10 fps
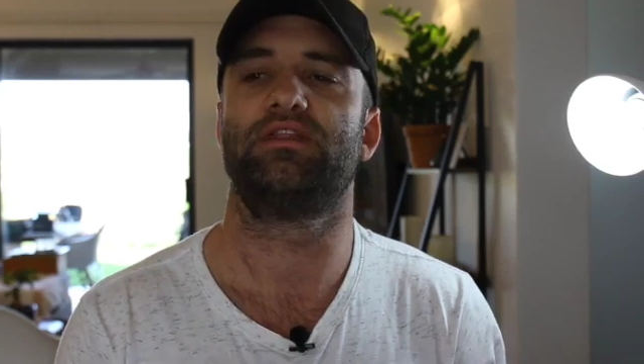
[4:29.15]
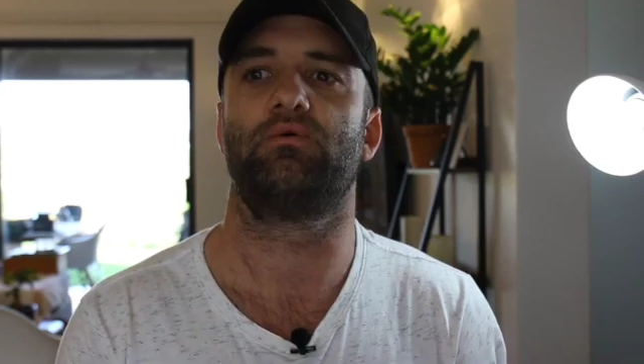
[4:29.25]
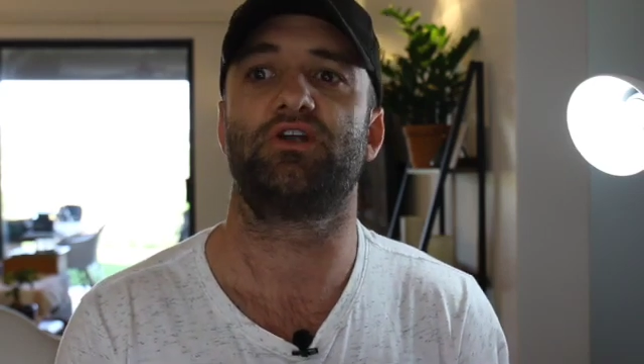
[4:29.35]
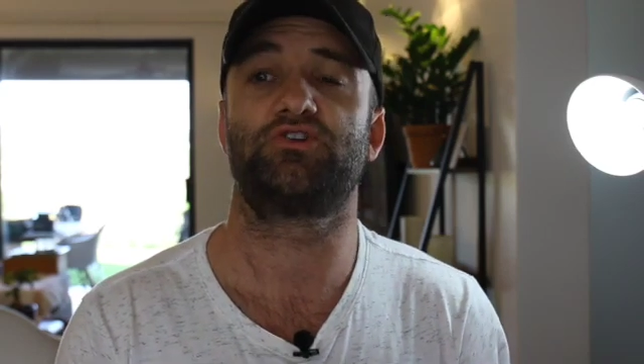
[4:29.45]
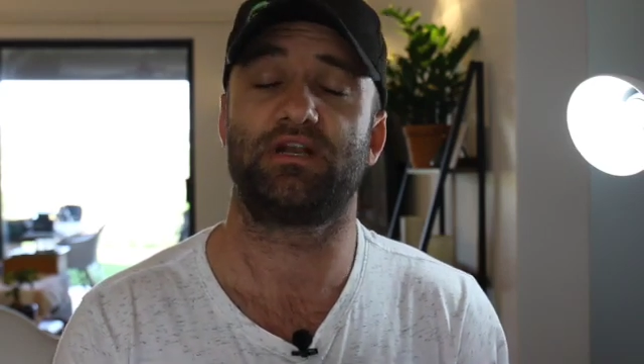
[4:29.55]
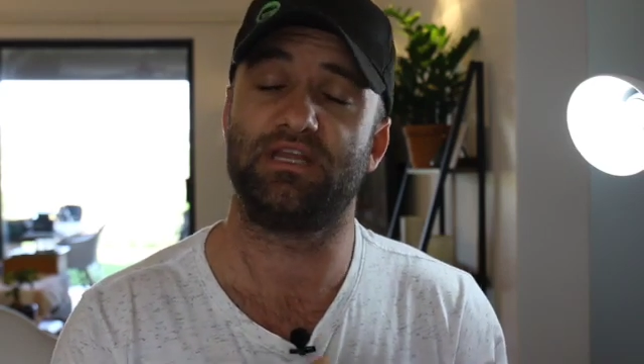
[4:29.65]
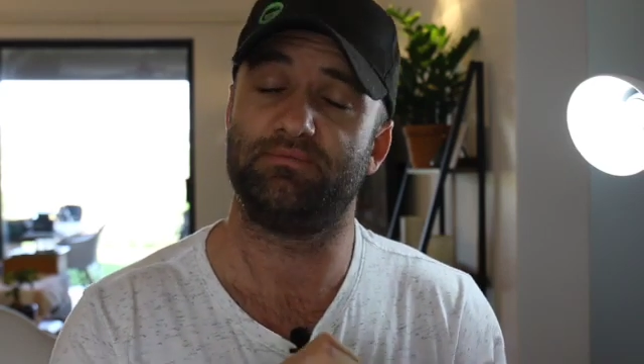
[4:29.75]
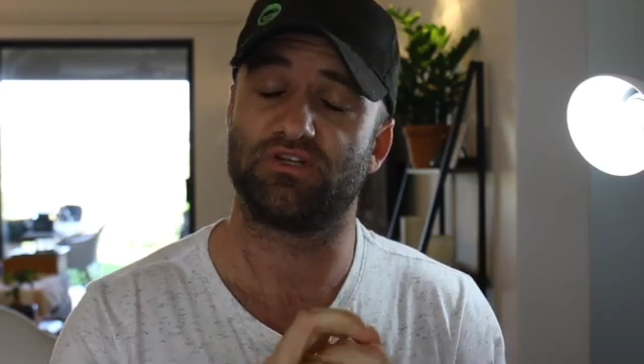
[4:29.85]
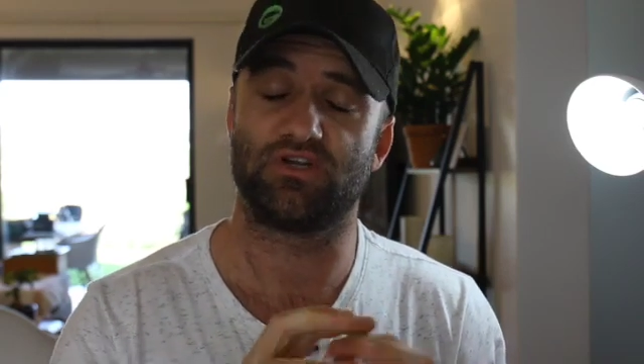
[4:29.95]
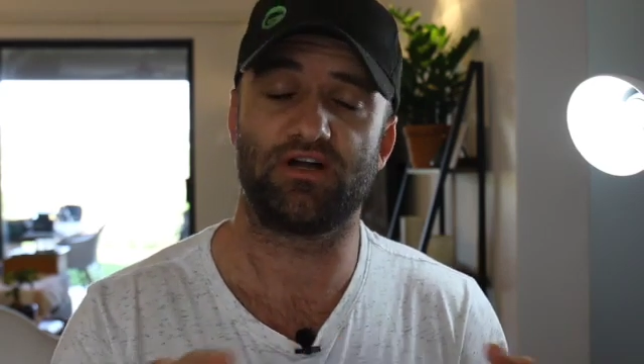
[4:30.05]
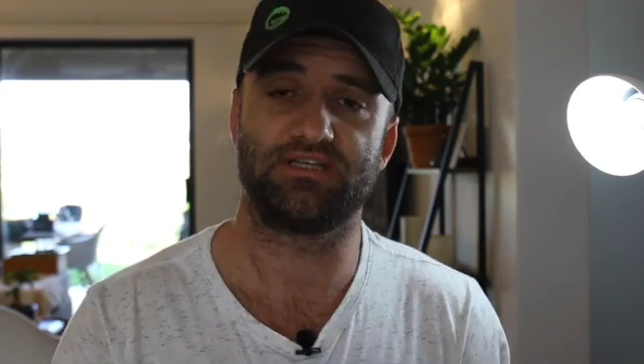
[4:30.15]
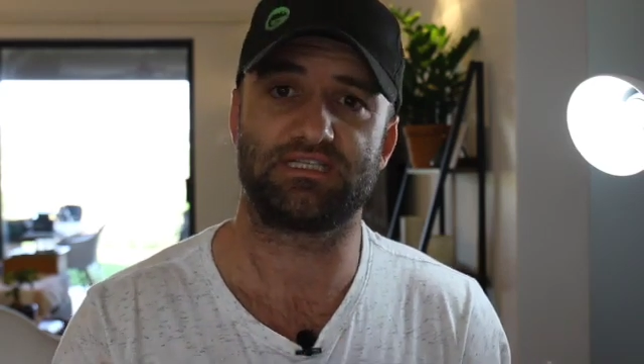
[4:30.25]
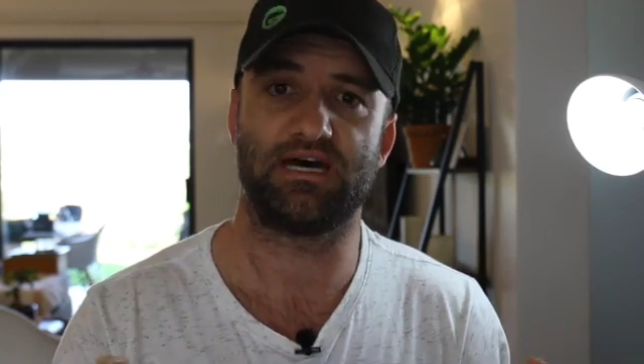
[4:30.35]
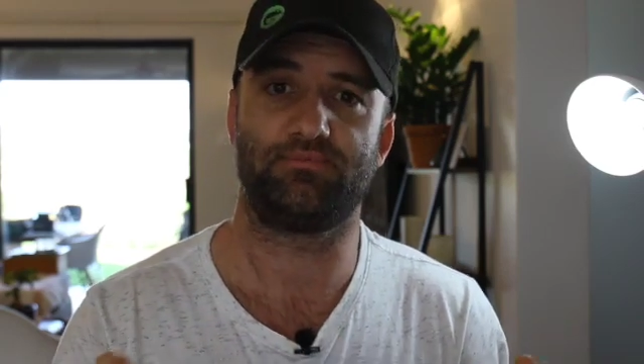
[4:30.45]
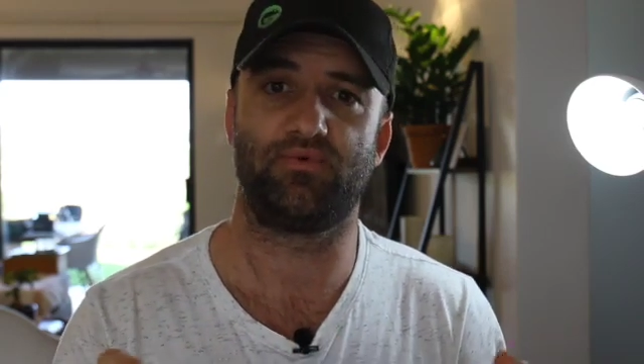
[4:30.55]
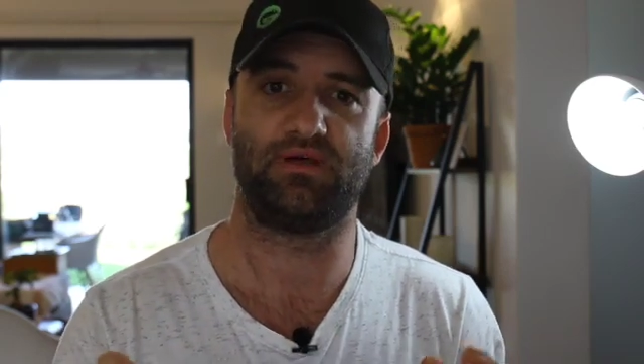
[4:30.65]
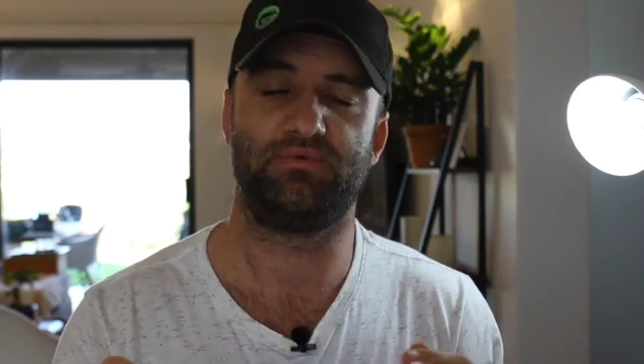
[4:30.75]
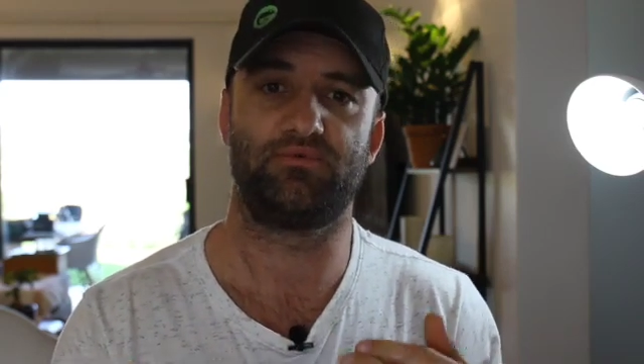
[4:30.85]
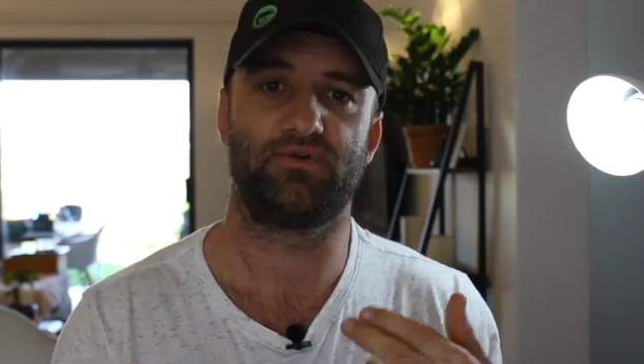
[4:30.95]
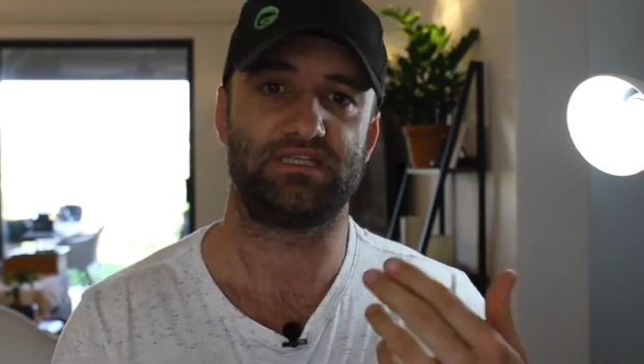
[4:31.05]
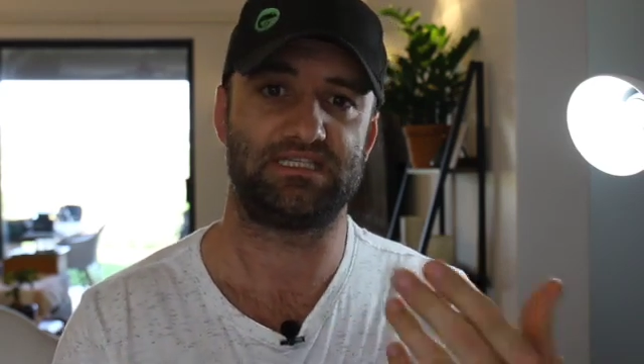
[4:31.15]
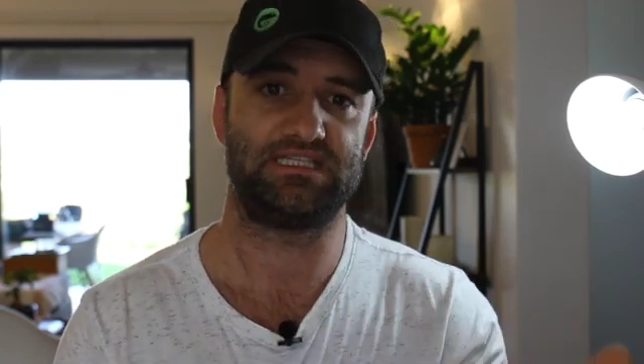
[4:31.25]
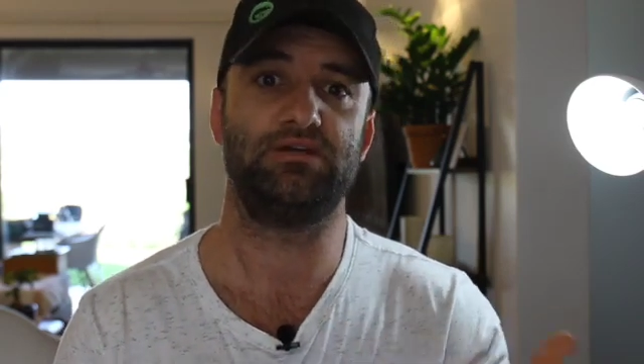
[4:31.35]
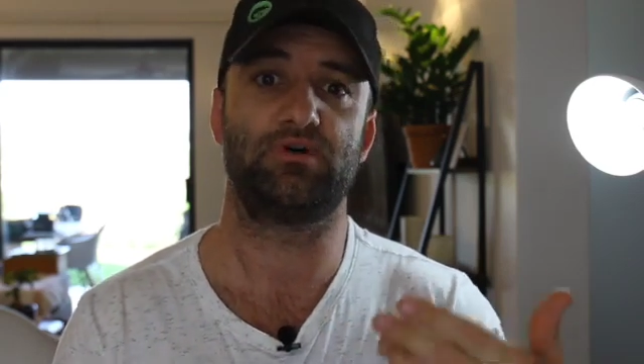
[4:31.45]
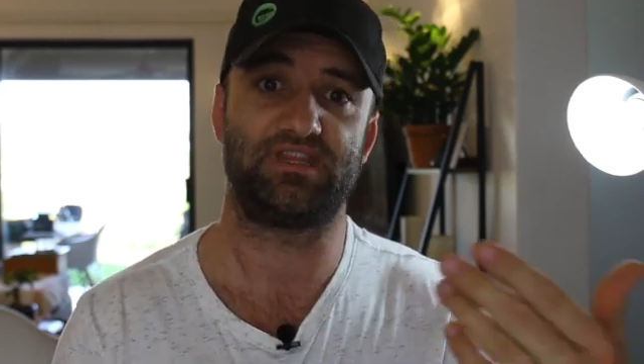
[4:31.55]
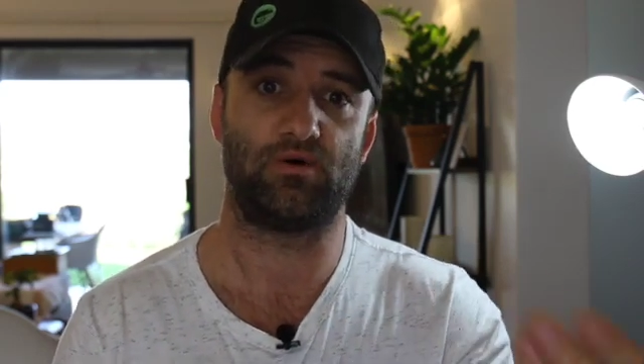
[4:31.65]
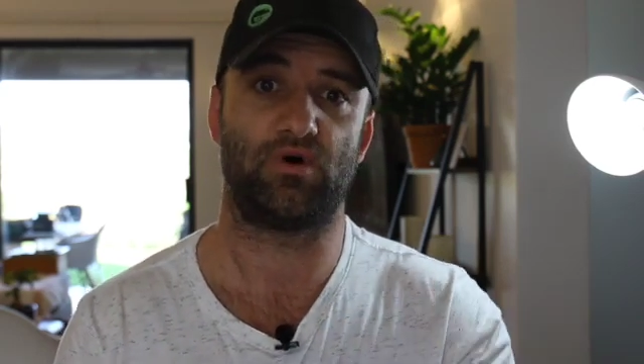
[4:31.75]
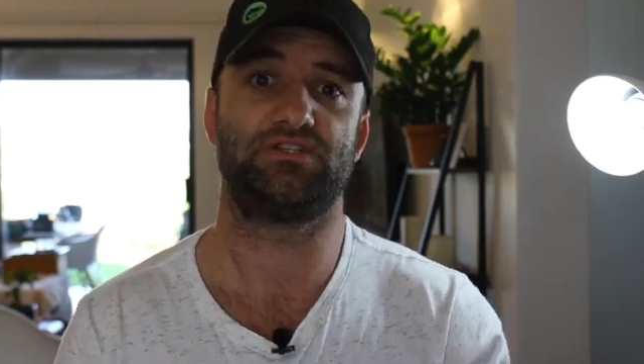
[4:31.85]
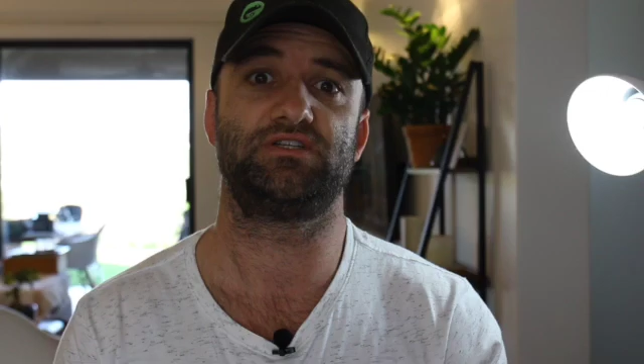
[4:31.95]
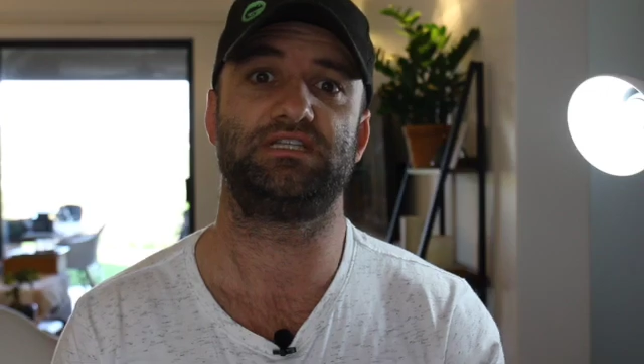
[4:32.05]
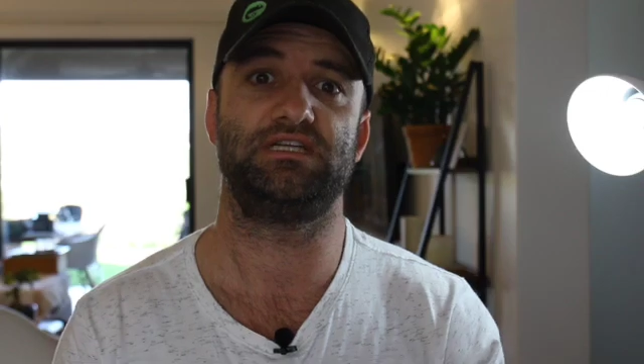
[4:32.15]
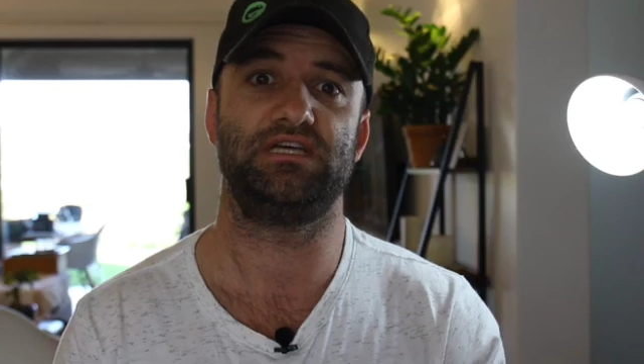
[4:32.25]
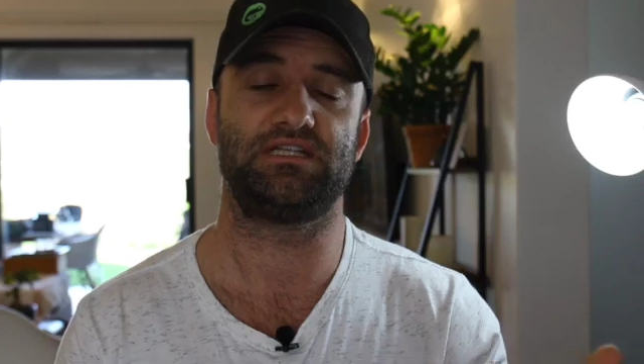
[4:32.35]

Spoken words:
They want to try and keep it an honest app where people can see what they want to see.